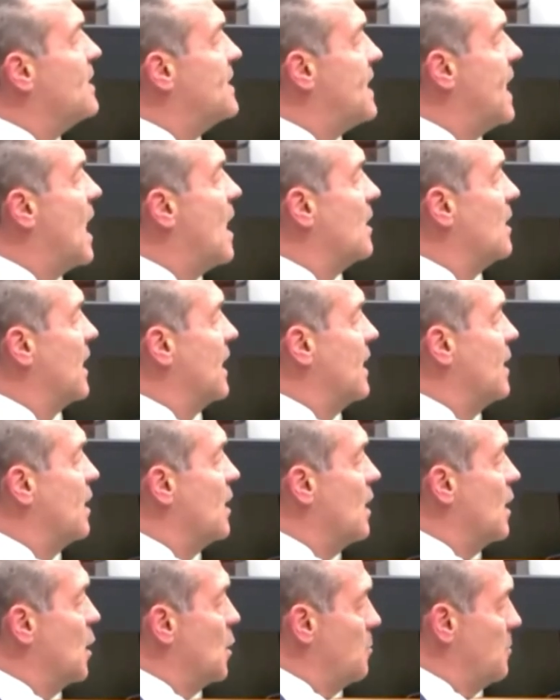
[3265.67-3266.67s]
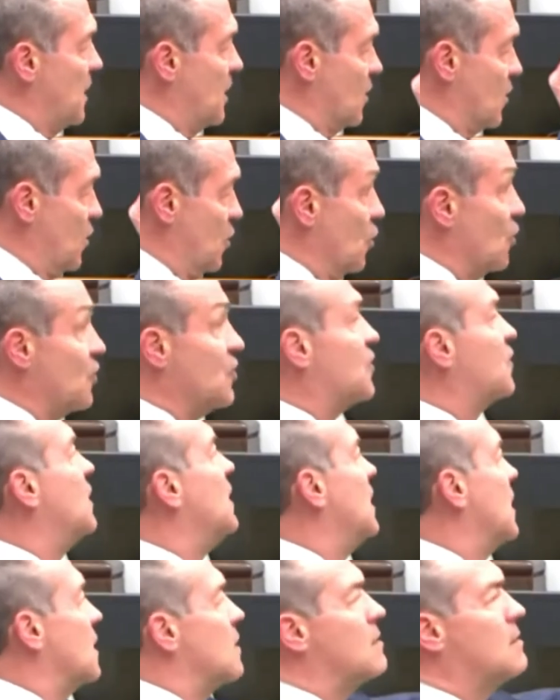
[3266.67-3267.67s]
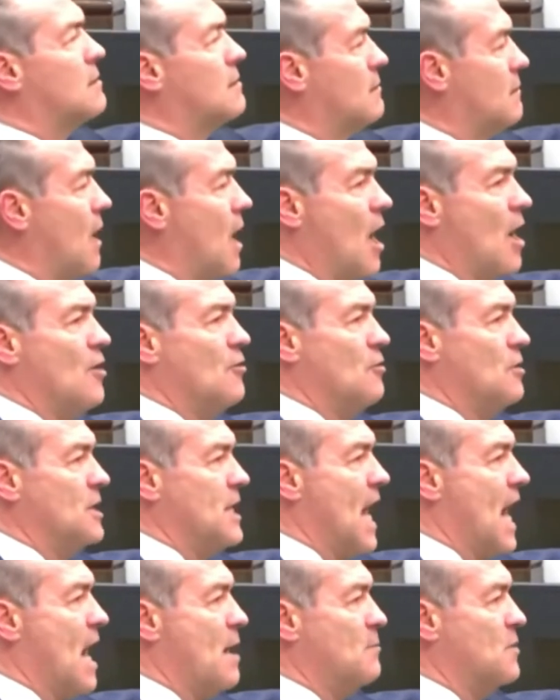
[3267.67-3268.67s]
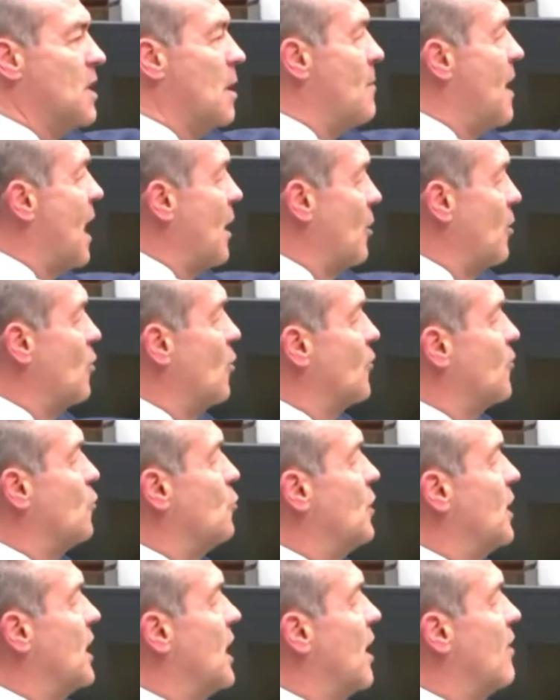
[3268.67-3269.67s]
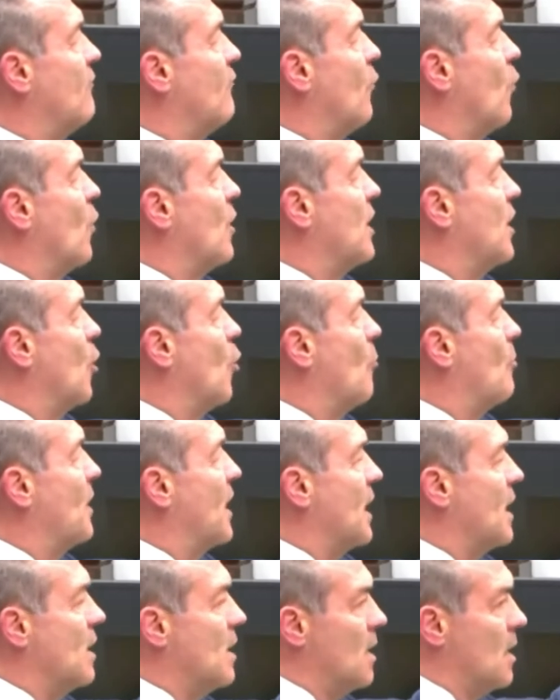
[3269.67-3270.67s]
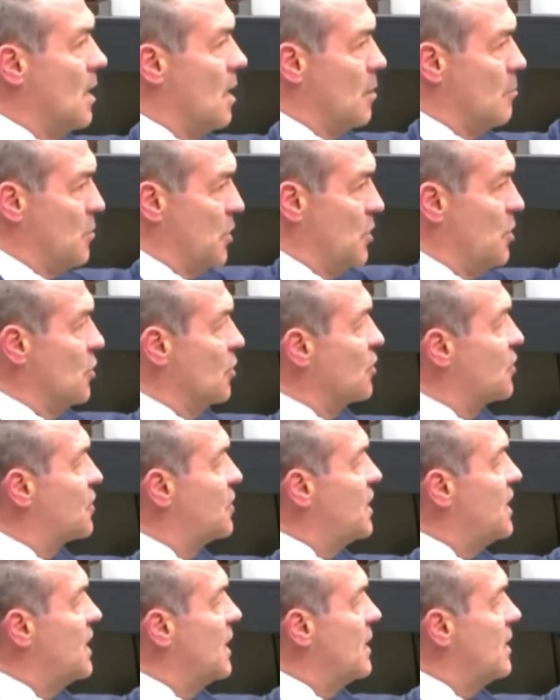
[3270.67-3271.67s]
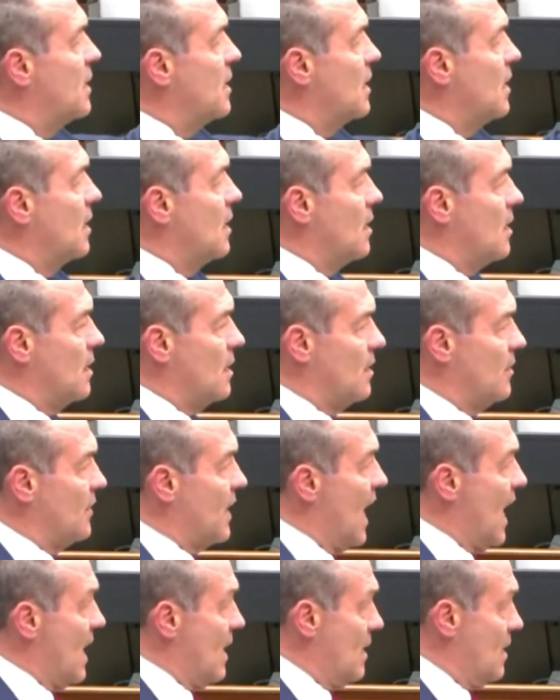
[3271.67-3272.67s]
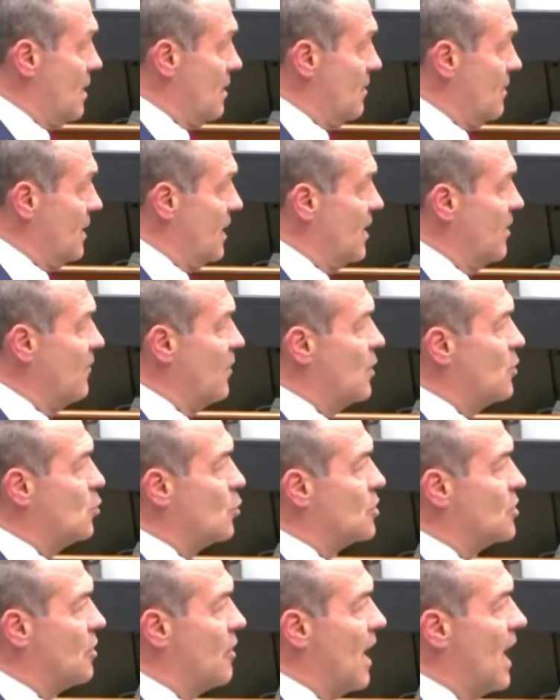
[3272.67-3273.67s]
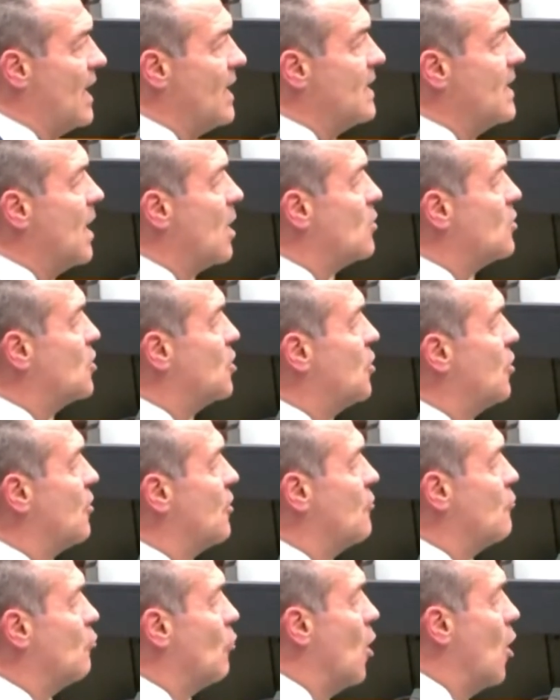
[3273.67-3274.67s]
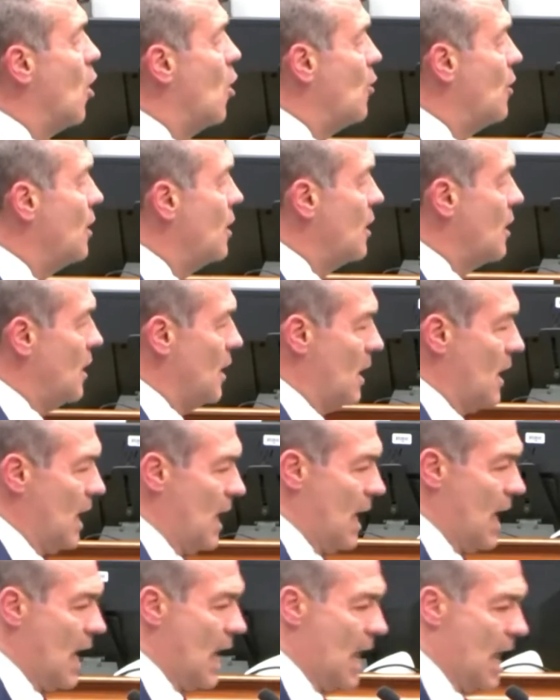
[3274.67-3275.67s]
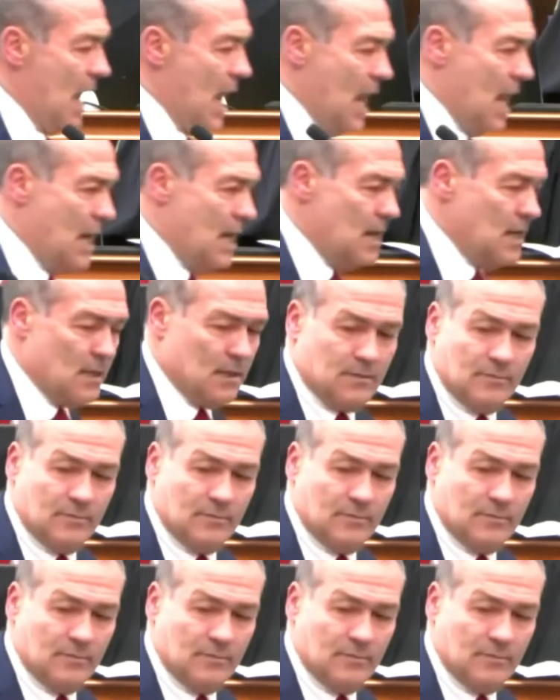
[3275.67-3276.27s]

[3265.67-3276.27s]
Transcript: telling because you'll see this 100 times. I'm not going to go through it again for you in opening. But you'll see it that the individuals are heading down Sheridan Road, and